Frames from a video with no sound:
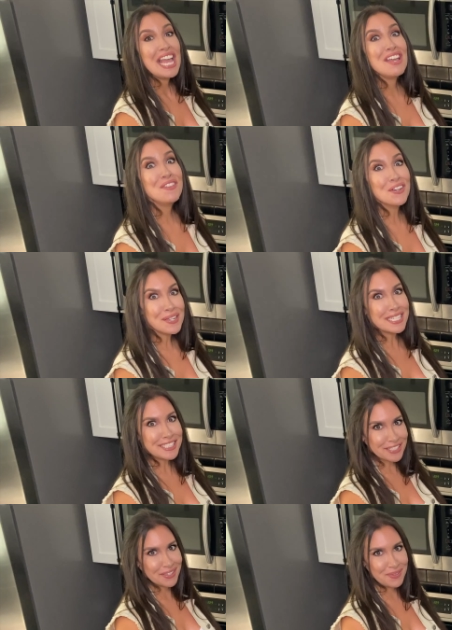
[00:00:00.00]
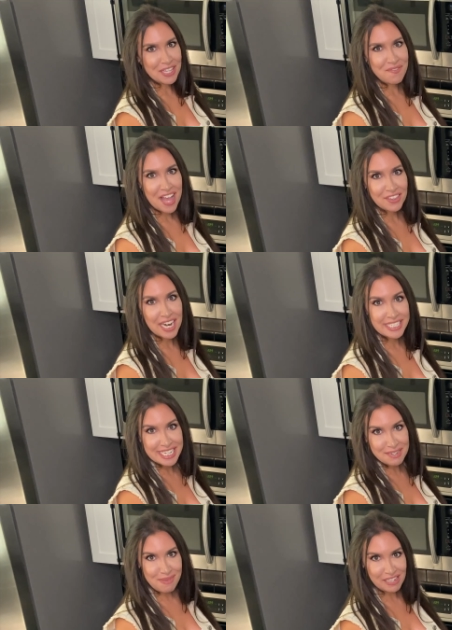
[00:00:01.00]
If you're concerned with the fact that I
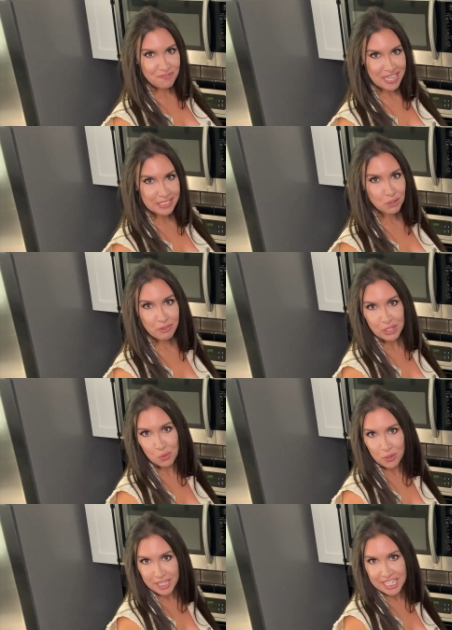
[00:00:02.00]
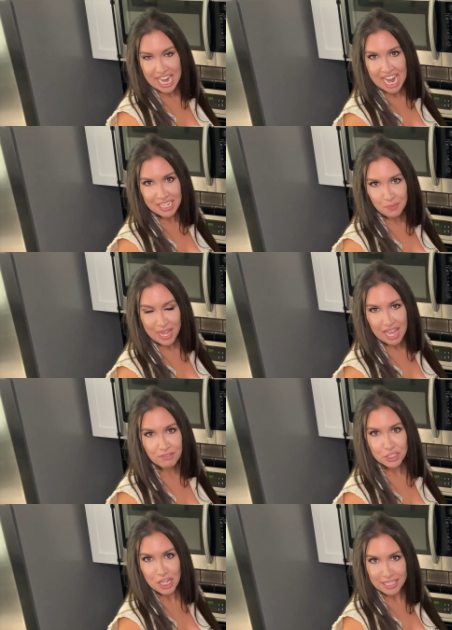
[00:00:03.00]
didn't make a face or recoil in any way
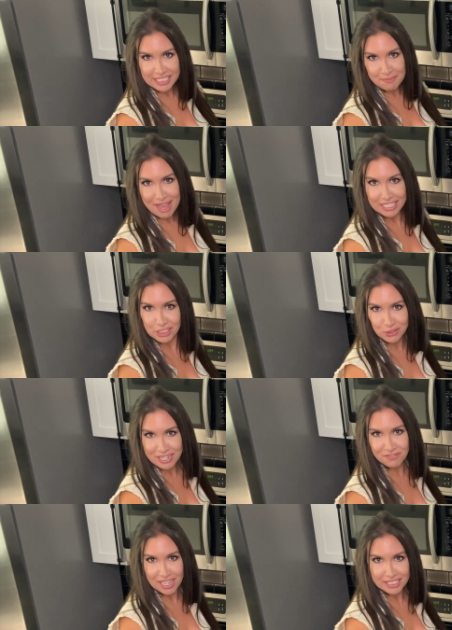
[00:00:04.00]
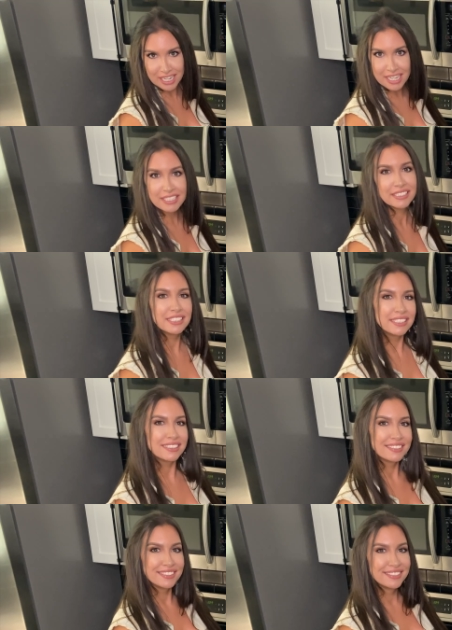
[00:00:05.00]
after tossing back straight vodka,
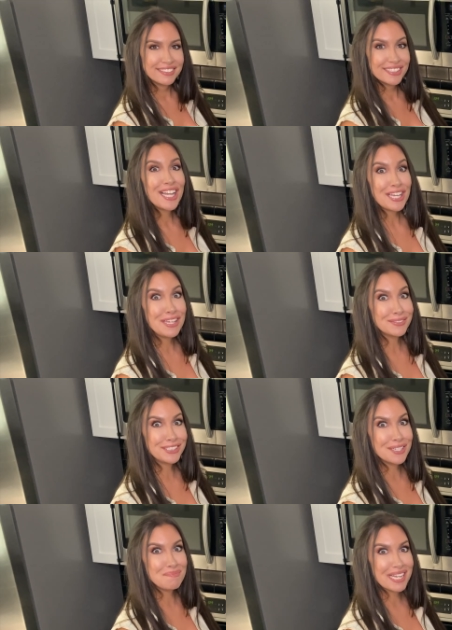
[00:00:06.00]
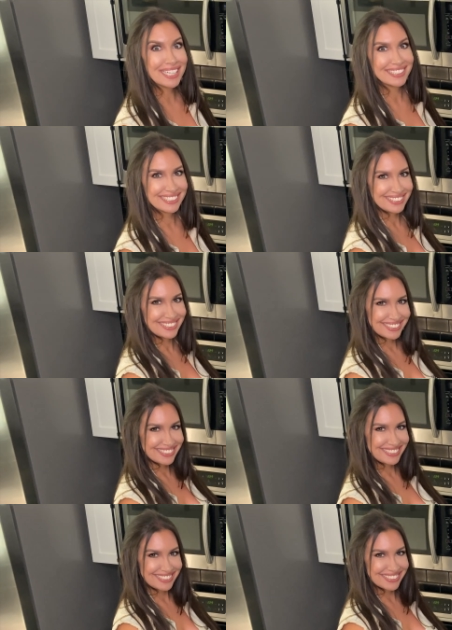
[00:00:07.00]
you should be.
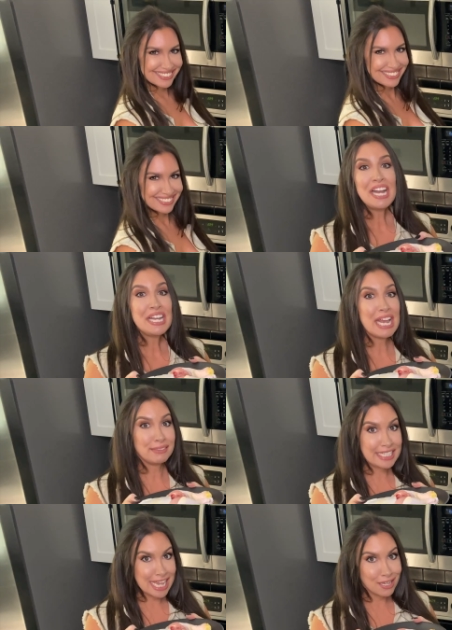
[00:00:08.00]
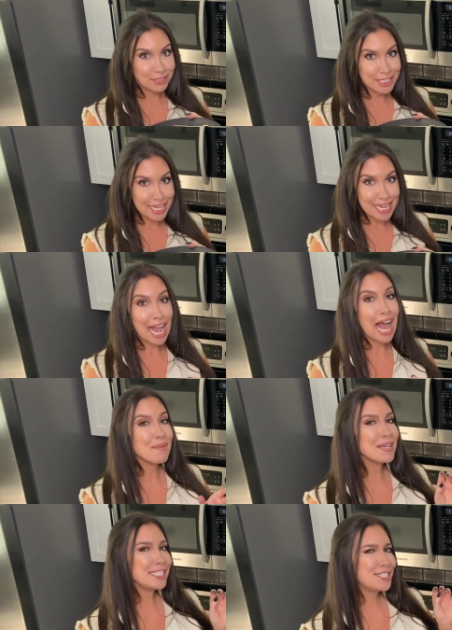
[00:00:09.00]
Now take your chicken.
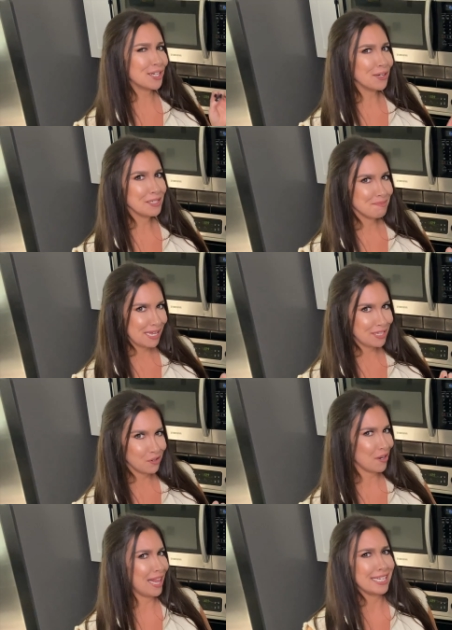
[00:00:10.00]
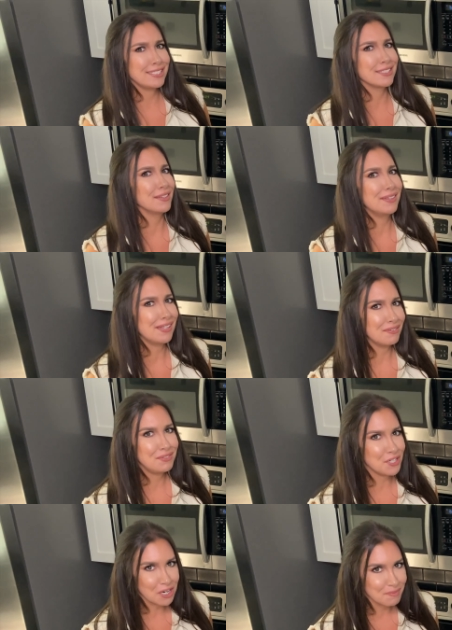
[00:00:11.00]
I'm a dark meat girl. I just love
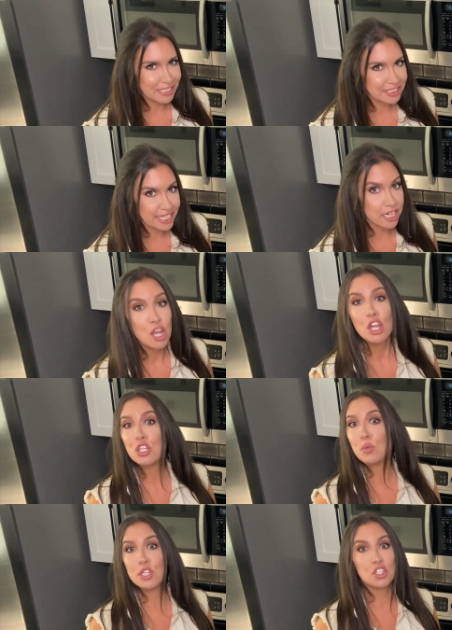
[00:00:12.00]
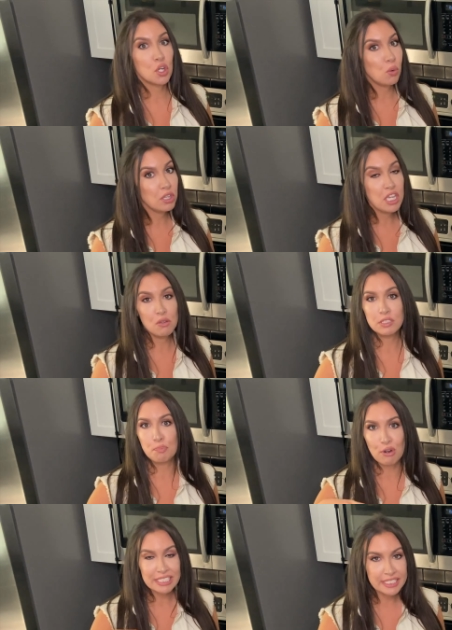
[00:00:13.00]
dark meat chicken. You can totally use
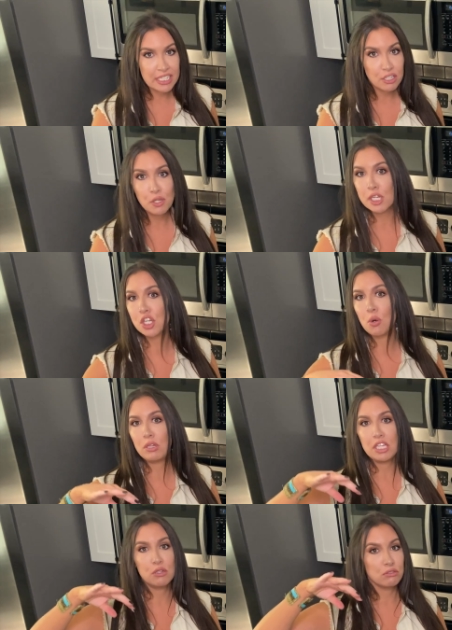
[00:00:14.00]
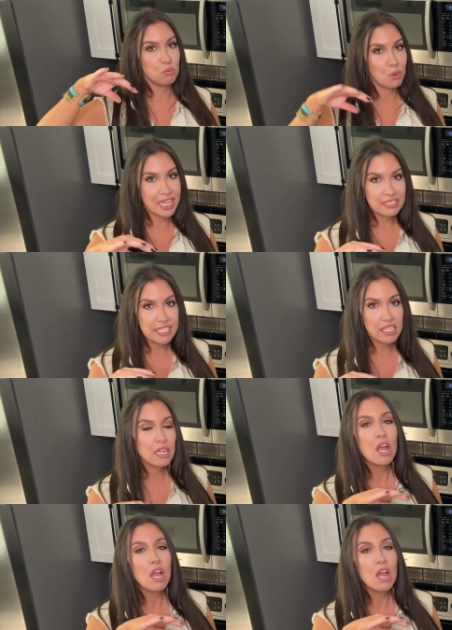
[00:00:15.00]
breasts here. You can totally use wings here.